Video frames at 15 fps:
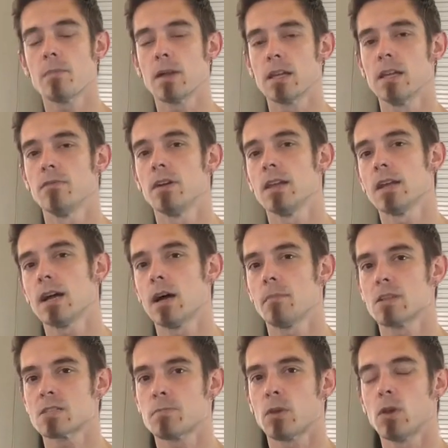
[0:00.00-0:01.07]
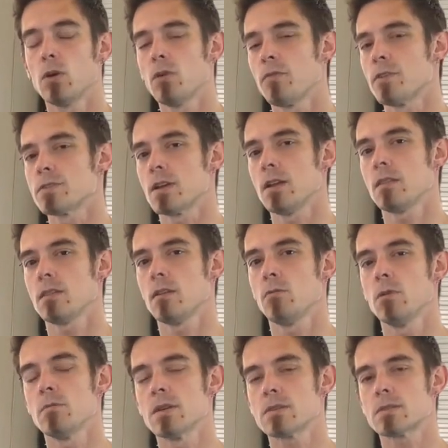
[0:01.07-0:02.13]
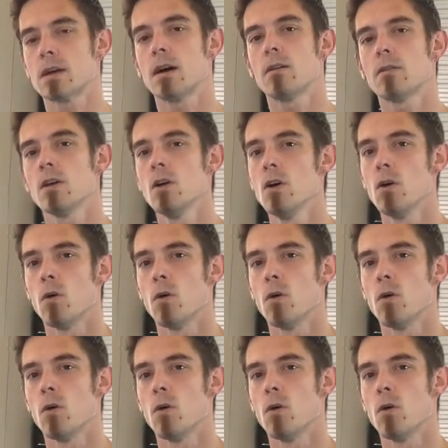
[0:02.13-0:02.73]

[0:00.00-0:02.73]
and leave any comments below if there's anything you missed out